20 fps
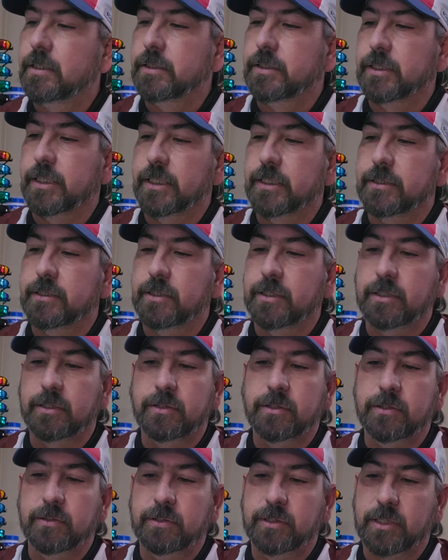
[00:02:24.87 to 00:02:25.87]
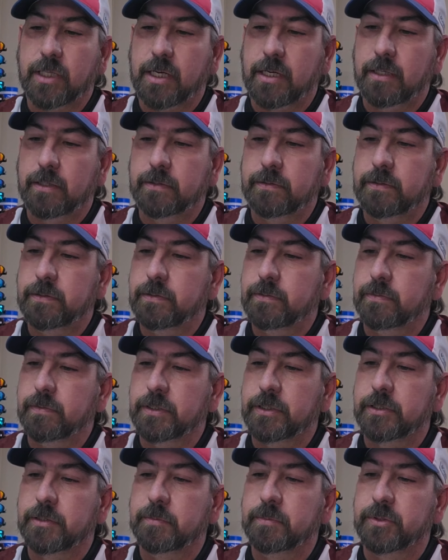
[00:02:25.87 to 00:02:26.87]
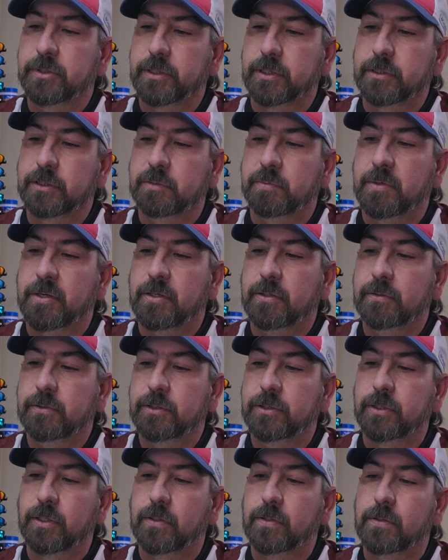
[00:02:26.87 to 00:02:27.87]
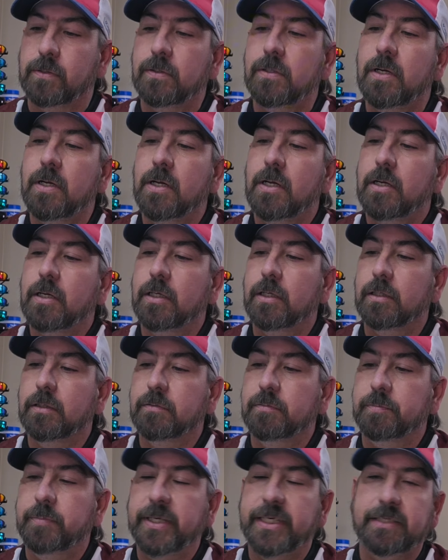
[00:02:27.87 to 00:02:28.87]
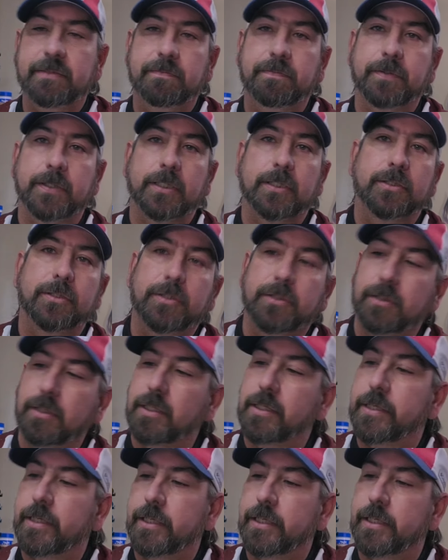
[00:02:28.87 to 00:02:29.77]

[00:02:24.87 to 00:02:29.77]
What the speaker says: Say it's a new style, resembles a small shoal of bait fish.